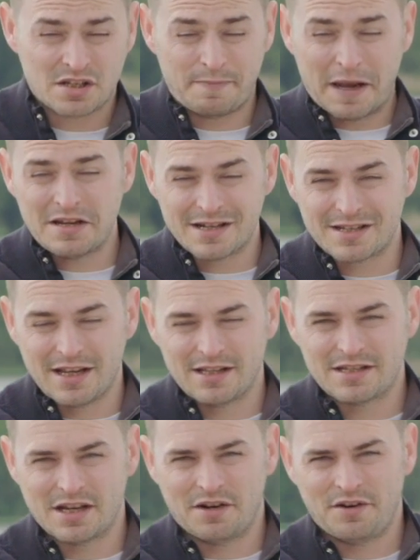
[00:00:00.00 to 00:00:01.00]
spacious
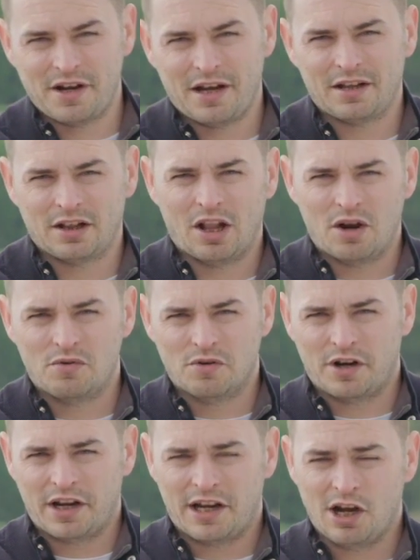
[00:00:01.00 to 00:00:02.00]
interior and low
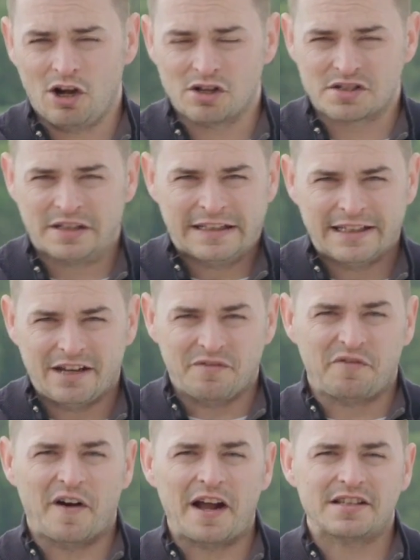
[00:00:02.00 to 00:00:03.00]
running costs.
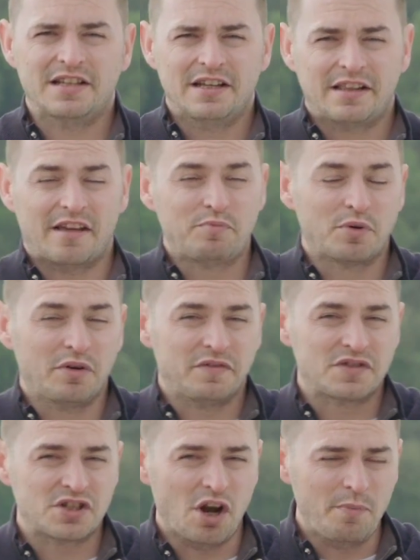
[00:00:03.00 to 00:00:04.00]
In fact, they've
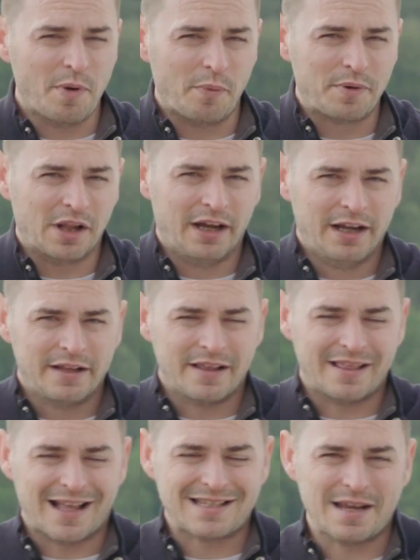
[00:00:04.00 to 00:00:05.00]
proved so popular
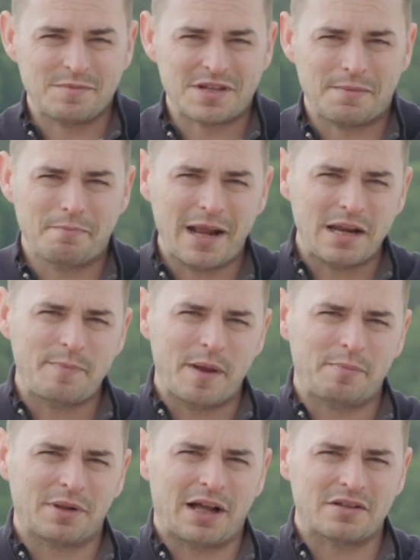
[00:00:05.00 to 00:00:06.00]
that they're tempting many
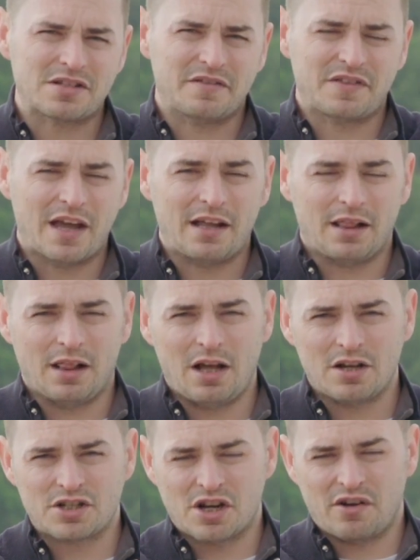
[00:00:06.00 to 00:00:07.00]
people out of their
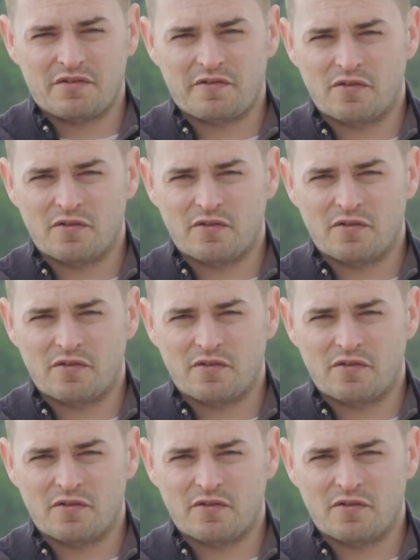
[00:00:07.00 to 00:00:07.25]
larger